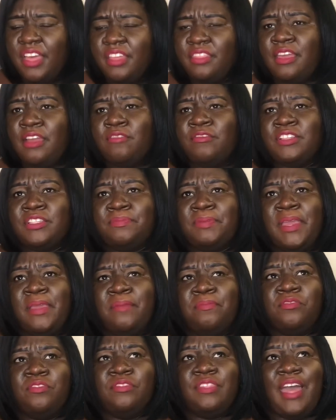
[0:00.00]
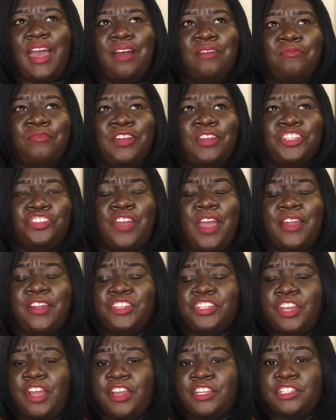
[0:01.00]
There was people that were trying
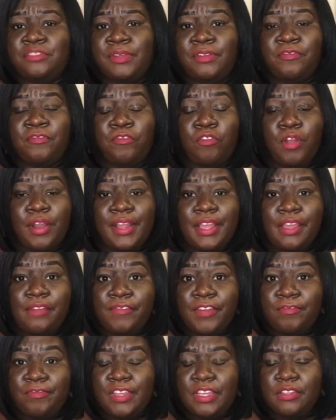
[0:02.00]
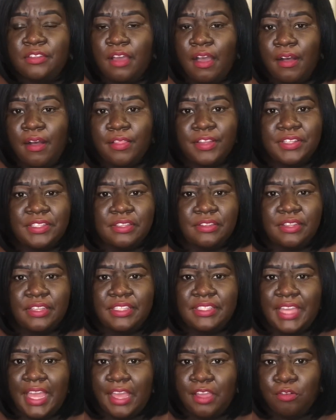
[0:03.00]
to charge me 40 and 50 dollars to
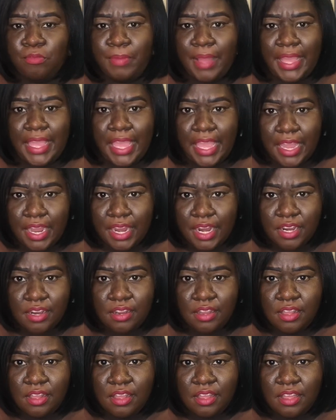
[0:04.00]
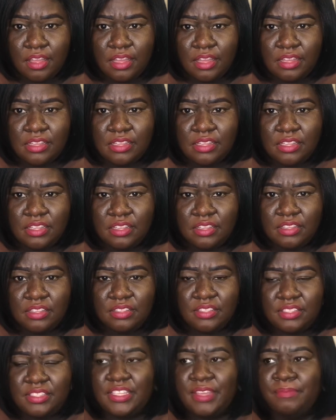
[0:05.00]
detangle my hair
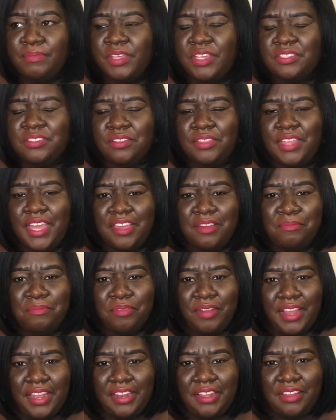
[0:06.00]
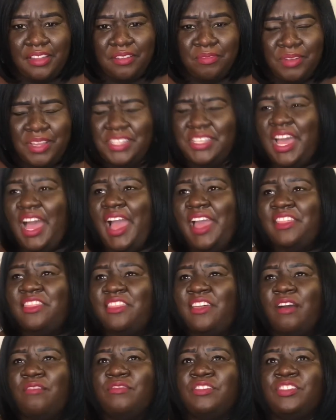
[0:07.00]
simply so they could braid it, which I
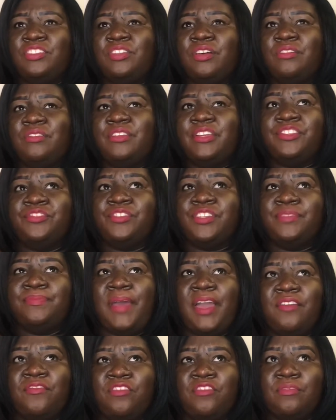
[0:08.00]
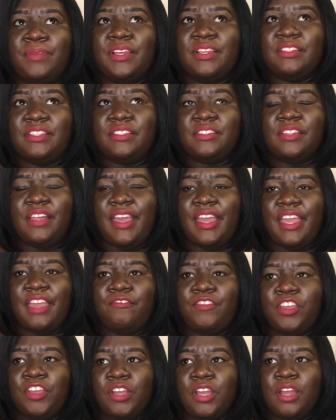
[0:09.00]
thought was so disrespectful because it's like
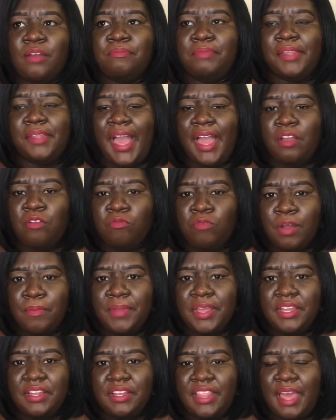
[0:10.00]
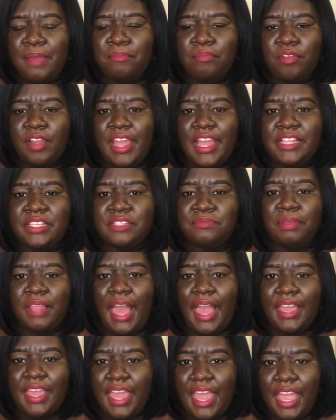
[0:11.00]
if you're a black woman that braids
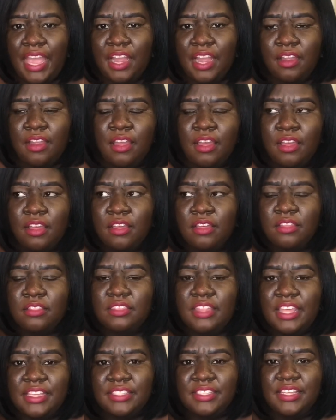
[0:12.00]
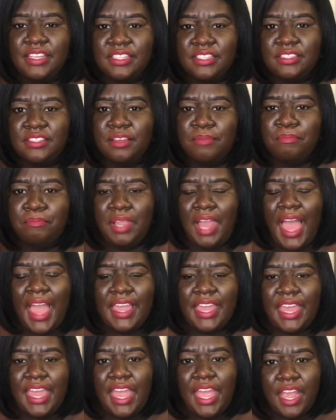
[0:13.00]
black hair, this is
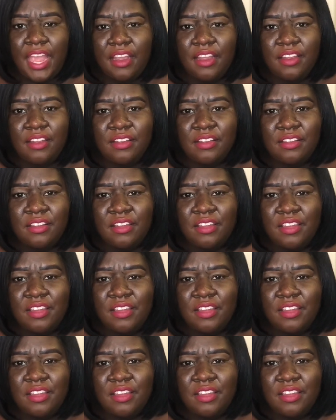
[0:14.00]
black hair